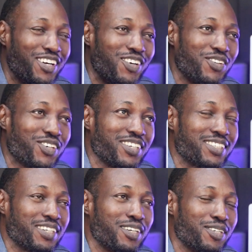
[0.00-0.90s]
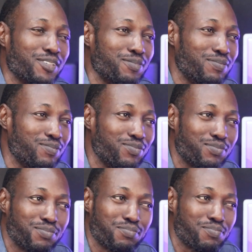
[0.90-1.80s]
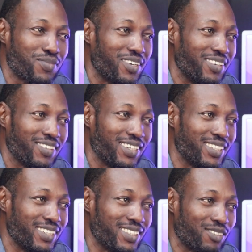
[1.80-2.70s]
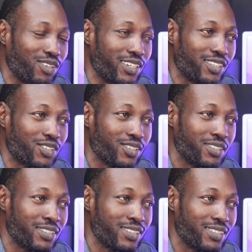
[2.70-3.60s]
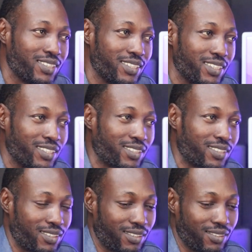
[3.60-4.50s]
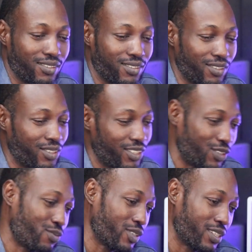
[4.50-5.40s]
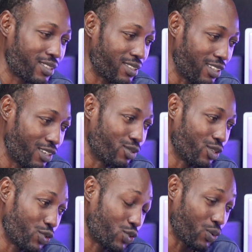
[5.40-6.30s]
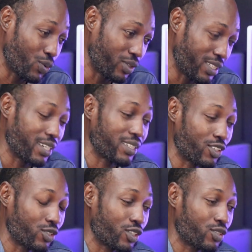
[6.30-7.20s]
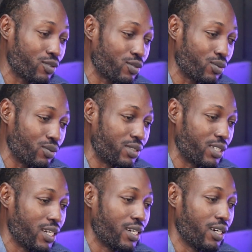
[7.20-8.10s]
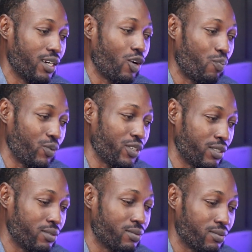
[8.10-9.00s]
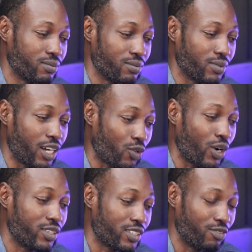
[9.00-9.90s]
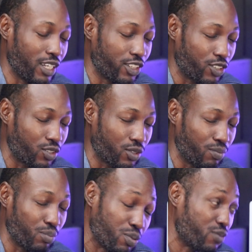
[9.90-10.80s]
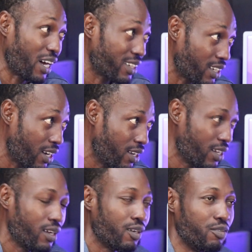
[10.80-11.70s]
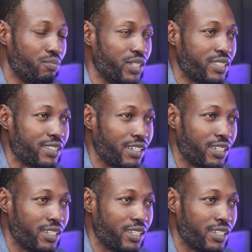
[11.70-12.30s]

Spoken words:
Because really, civilization is on a different level on its own. Yes, education could help in acquiring civilization, maybe faster, but